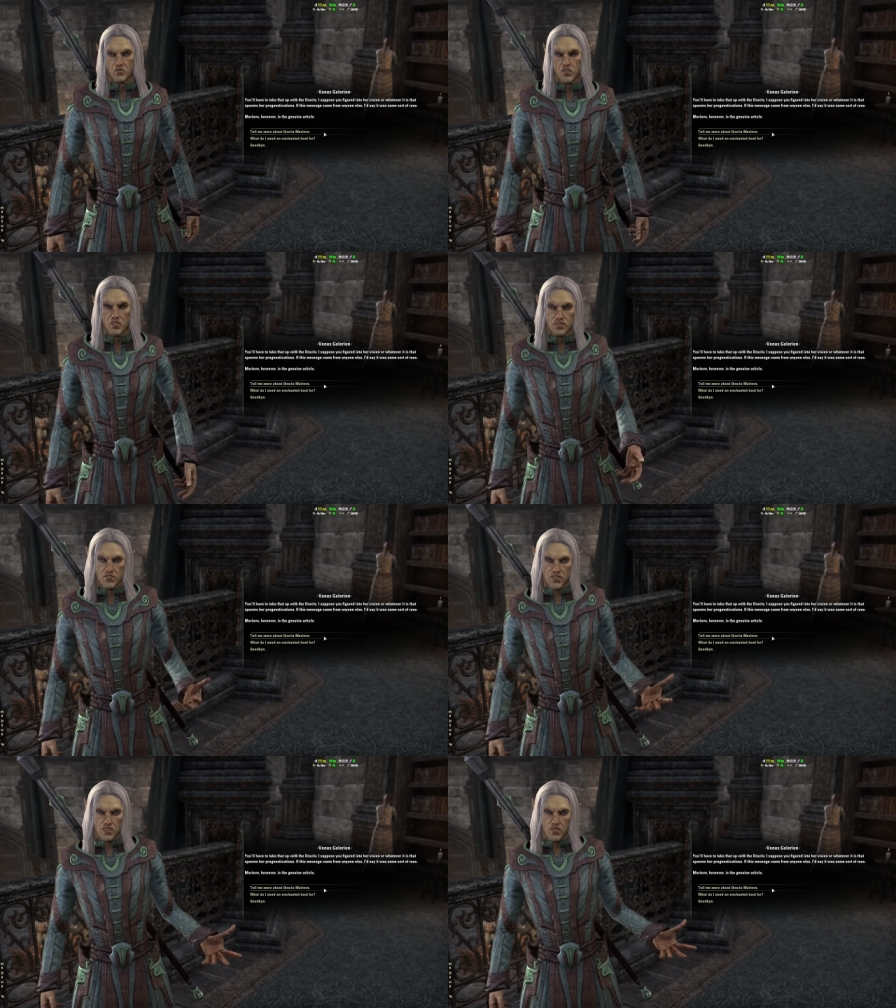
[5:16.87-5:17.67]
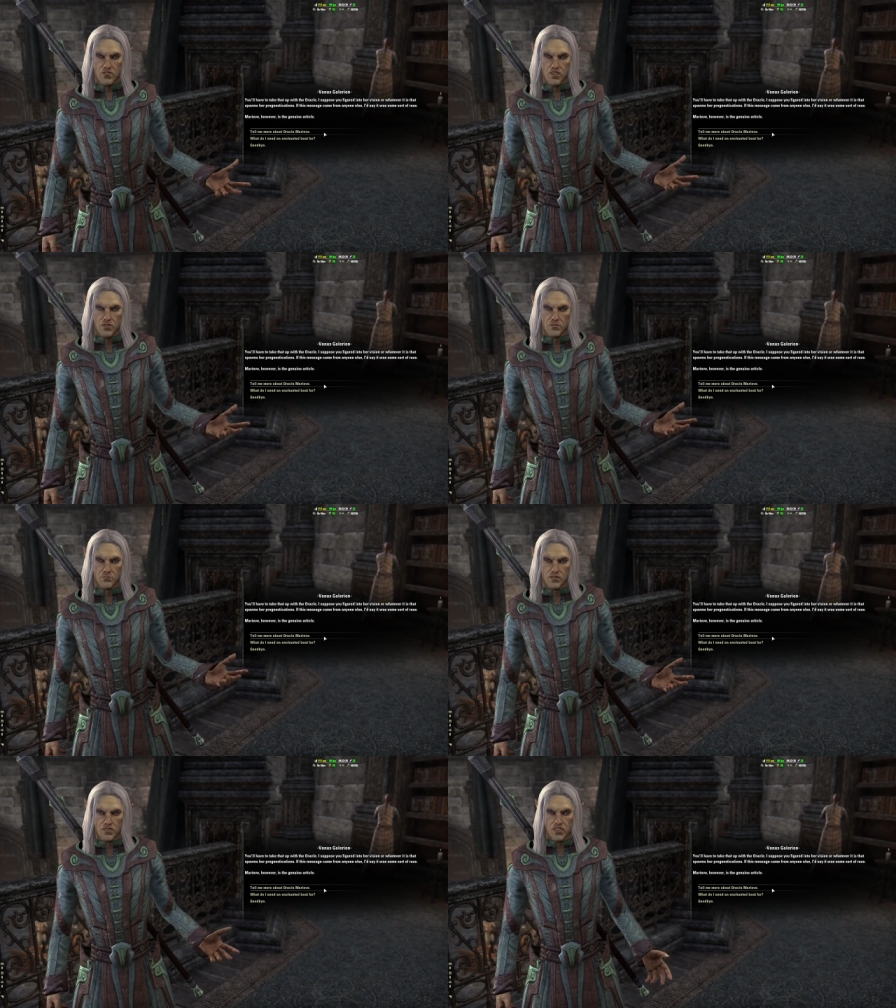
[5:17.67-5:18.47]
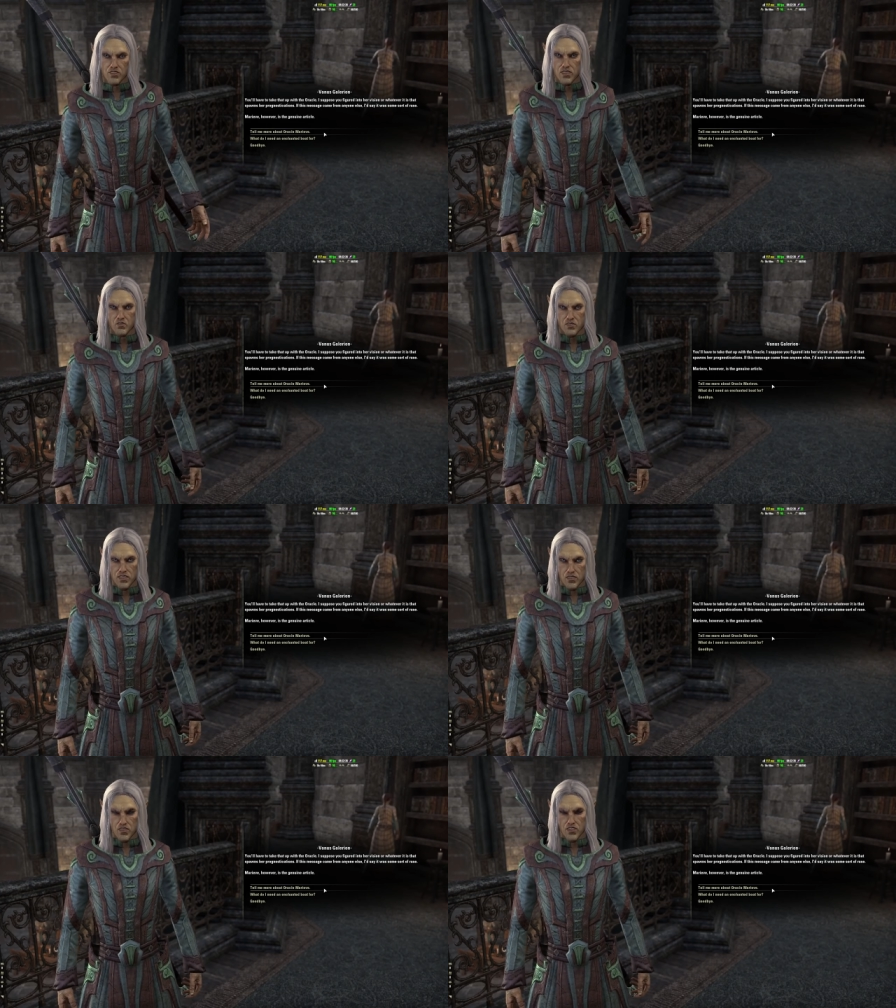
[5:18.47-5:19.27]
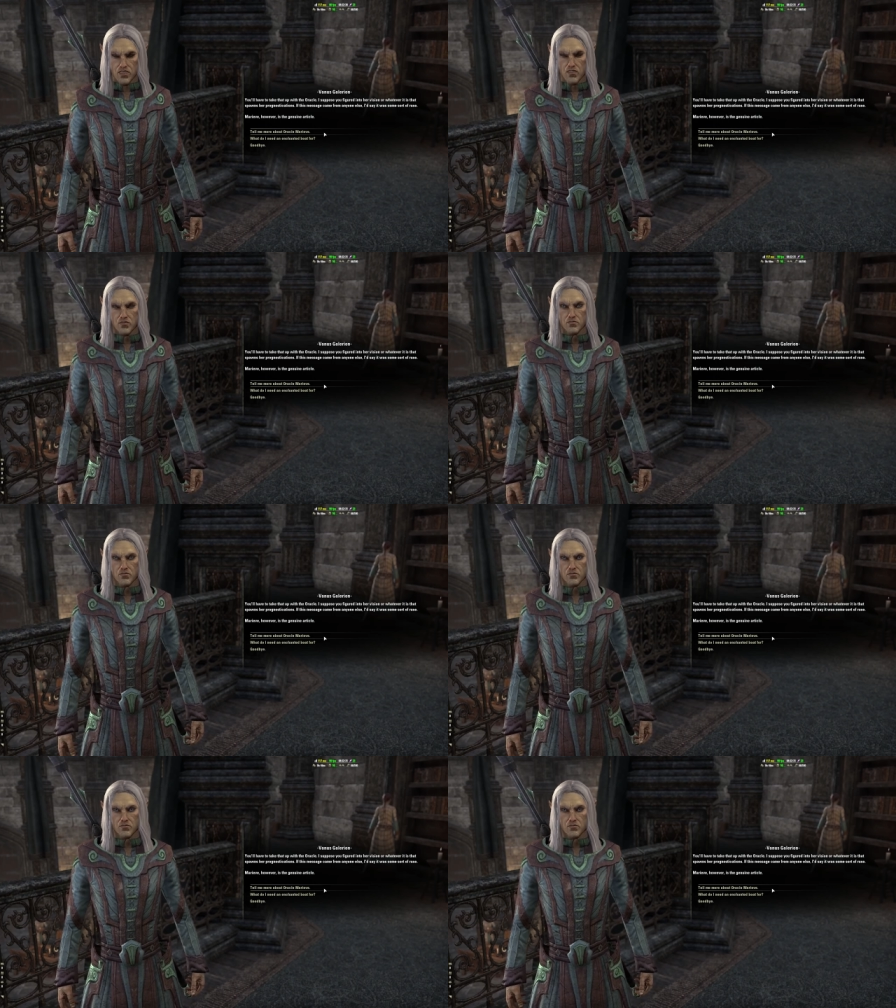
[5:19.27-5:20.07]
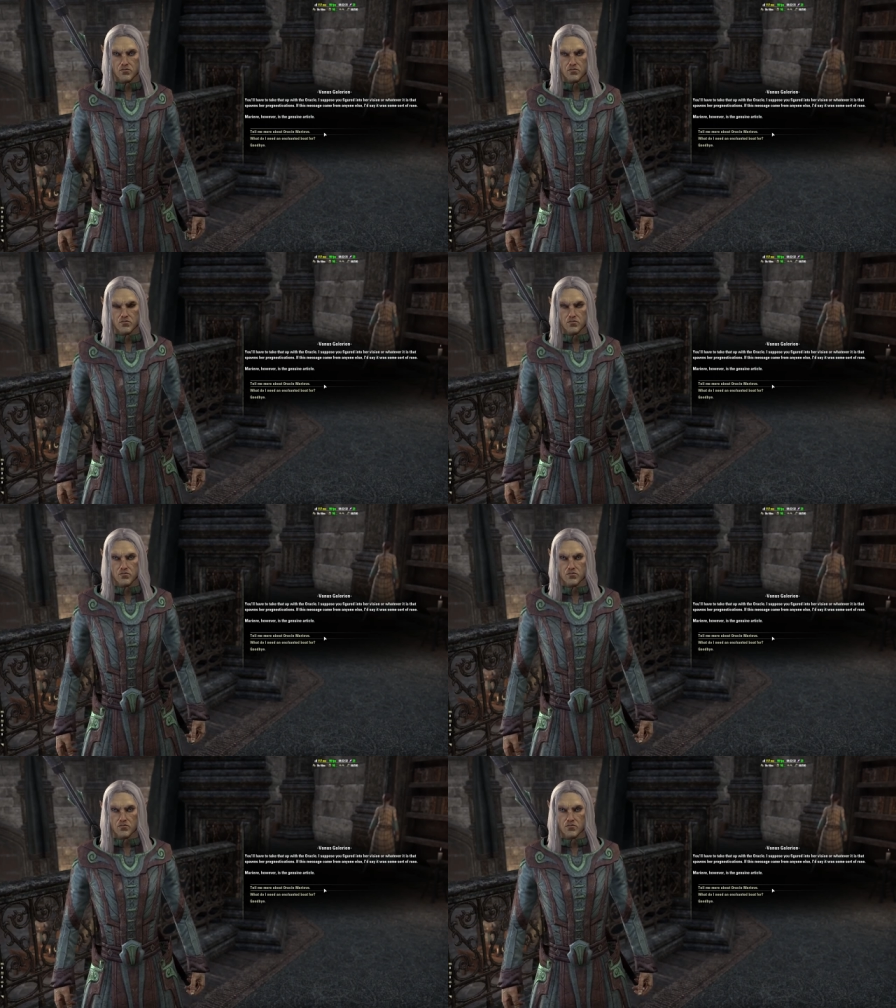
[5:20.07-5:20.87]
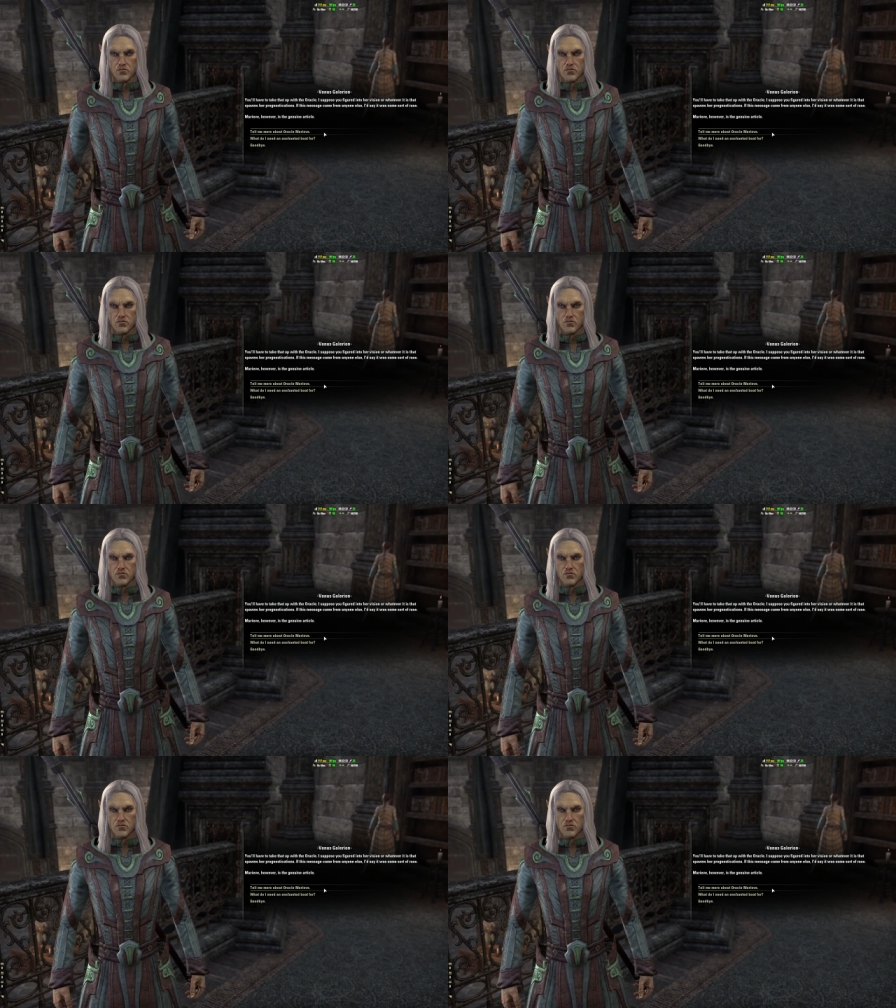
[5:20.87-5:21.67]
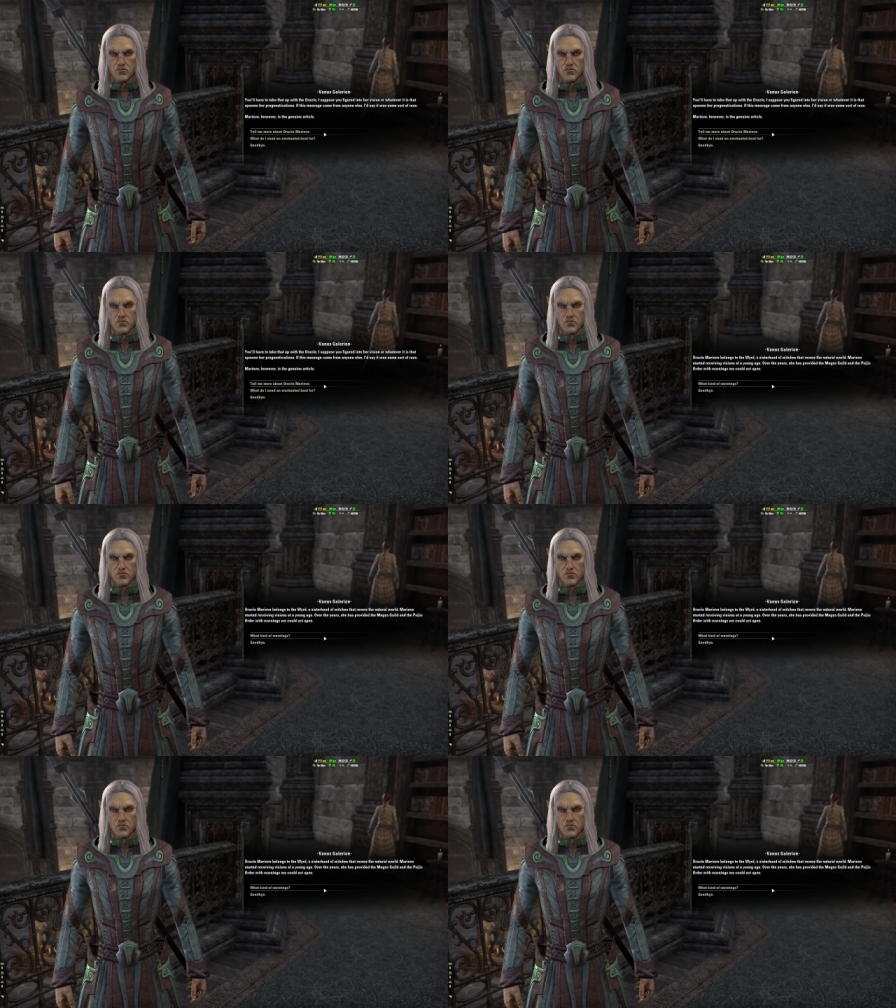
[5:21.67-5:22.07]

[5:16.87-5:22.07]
Mariv, however, is the genuine article. Tell me more about Oracle Mariv.